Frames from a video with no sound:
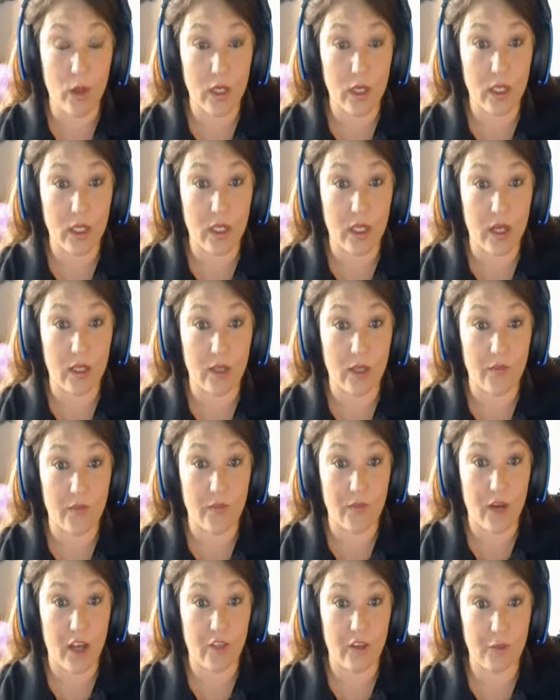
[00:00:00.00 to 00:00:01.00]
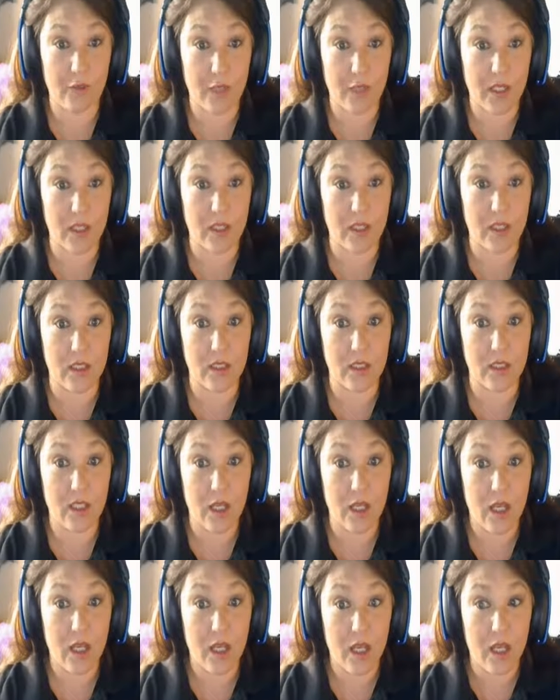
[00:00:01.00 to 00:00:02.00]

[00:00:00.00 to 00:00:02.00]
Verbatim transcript: working a nine to five because